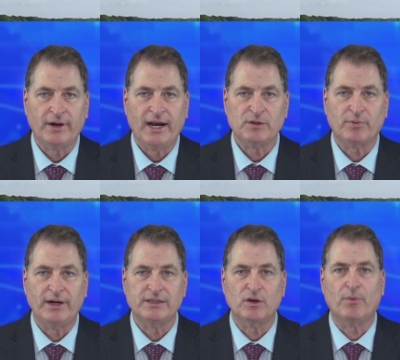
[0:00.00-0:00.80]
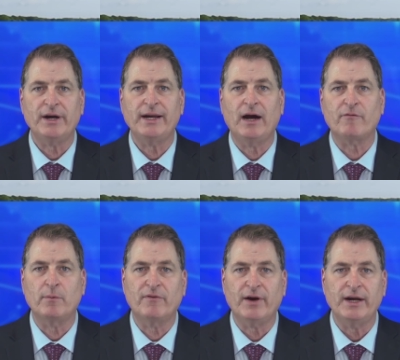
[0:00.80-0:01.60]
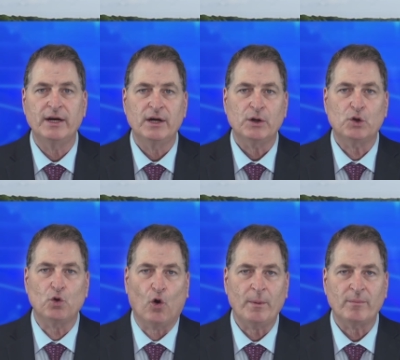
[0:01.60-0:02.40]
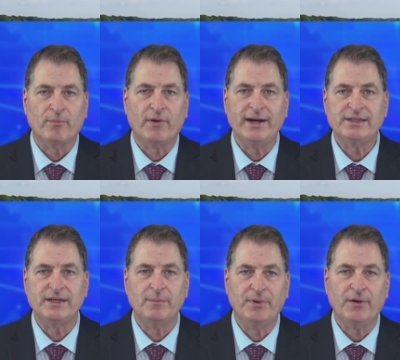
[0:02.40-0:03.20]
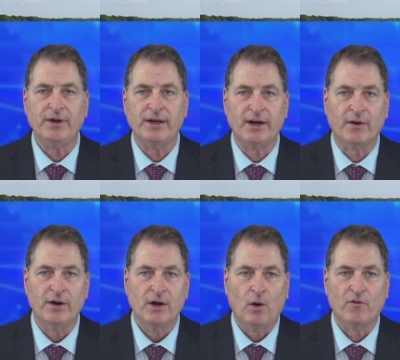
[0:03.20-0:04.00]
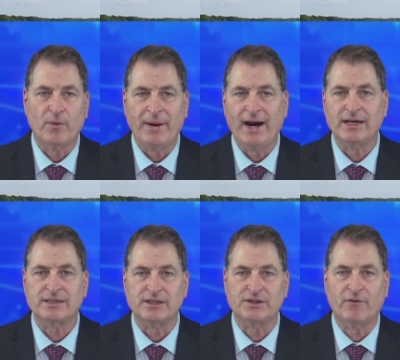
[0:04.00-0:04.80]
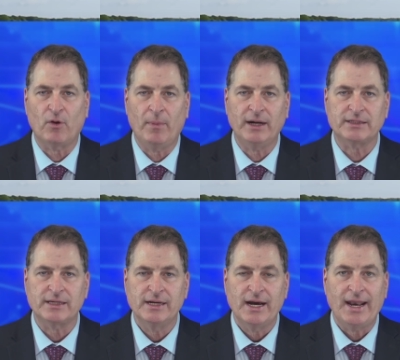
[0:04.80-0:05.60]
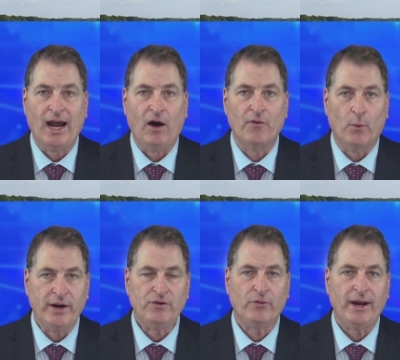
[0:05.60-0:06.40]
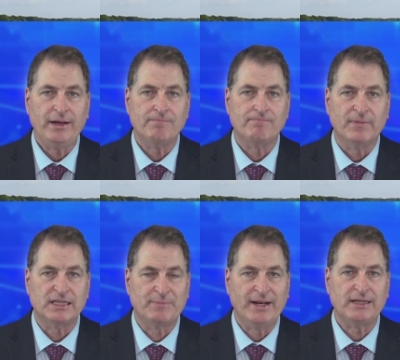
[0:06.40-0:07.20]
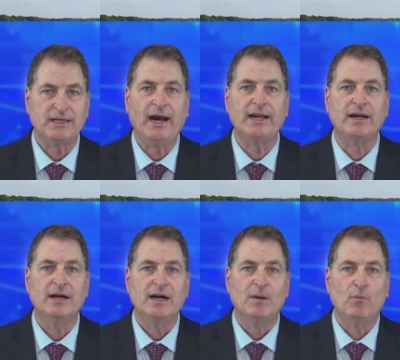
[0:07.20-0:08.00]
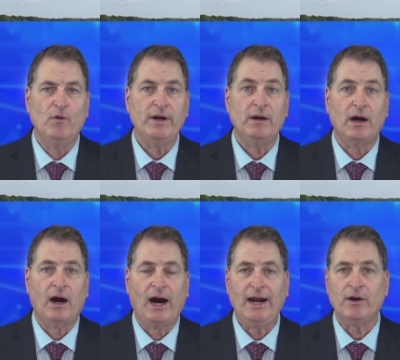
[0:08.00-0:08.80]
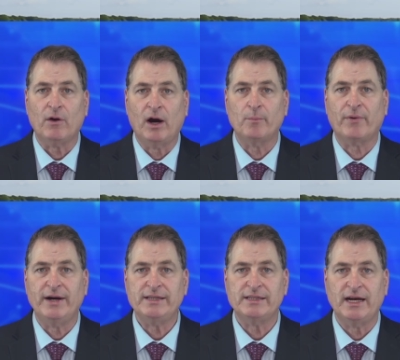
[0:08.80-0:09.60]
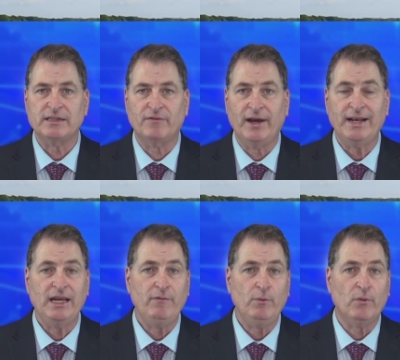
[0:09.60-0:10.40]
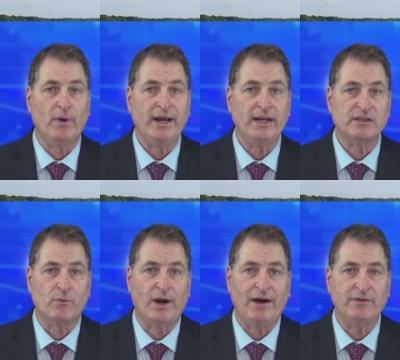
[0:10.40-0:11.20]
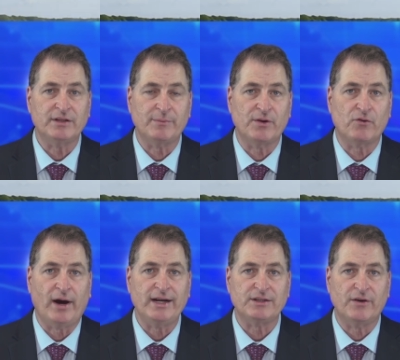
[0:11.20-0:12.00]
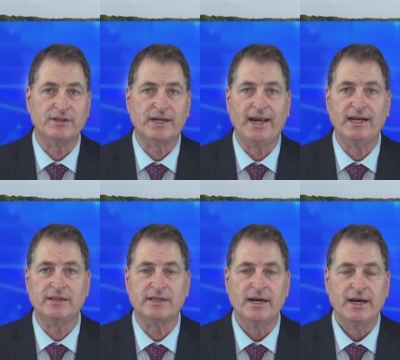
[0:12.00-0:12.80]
gas prices are breaking out from a very dormant pricing period here over the past several months. Now, the wheat trade, it's been exciting, moving higher on prices as of late, even when rain has arrived in some of the driest areas of Kansas,